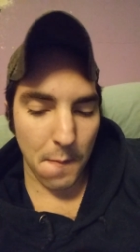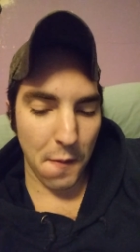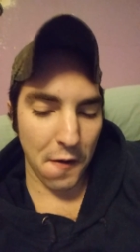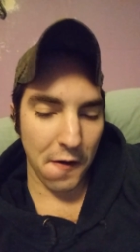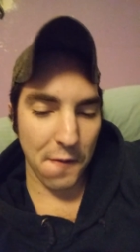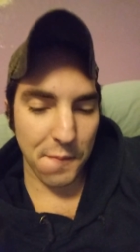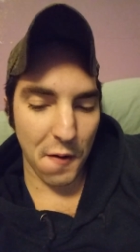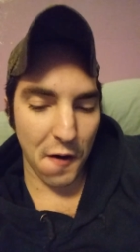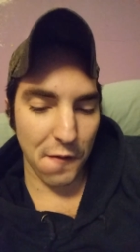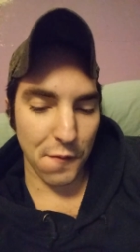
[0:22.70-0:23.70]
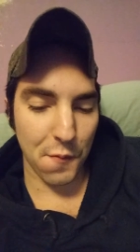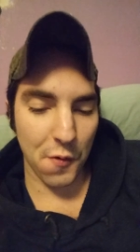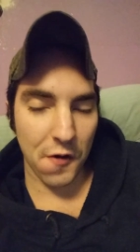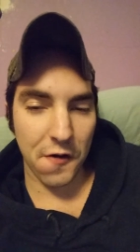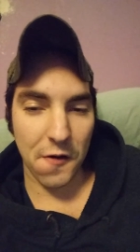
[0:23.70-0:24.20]
I mean, I got fired from
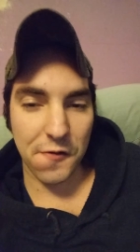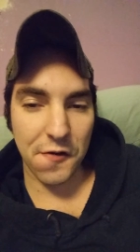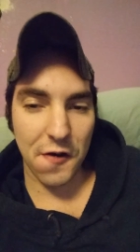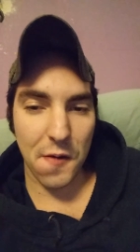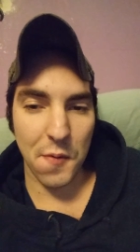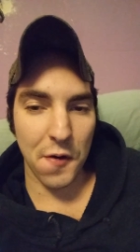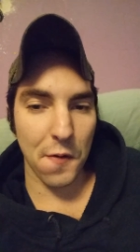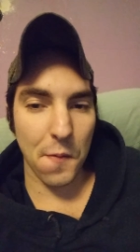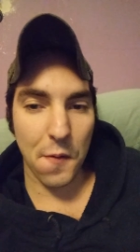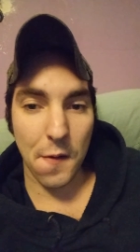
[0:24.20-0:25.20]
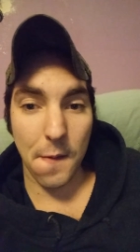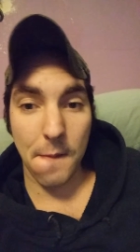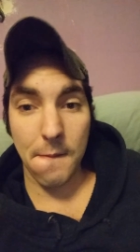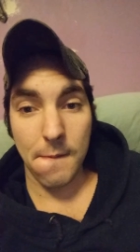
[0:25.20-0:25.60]
work yesterday, but you know what?